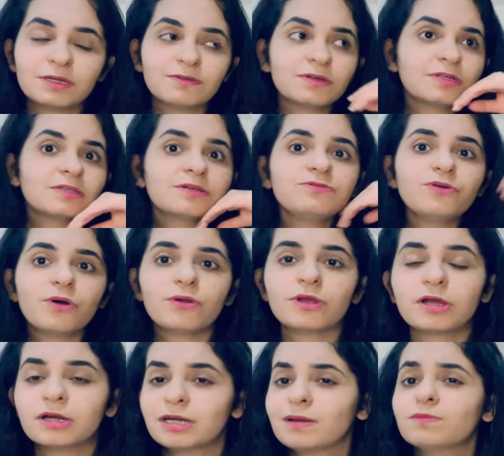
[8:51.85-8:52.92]
even in the
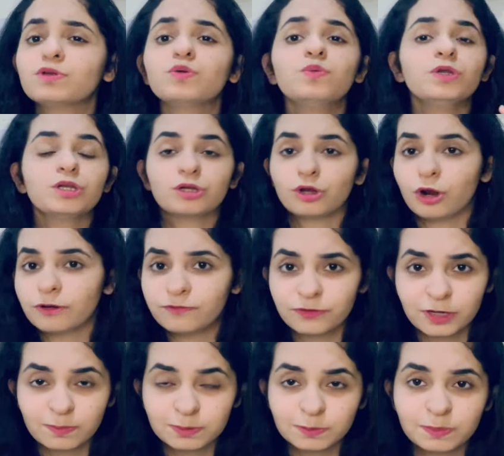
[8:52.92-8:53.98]
following attempt you will not
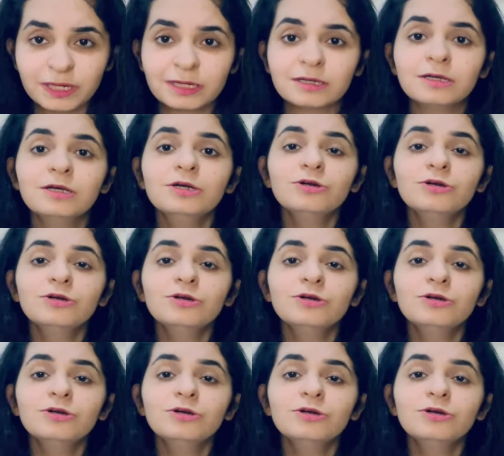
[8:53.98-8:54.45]
feel prepared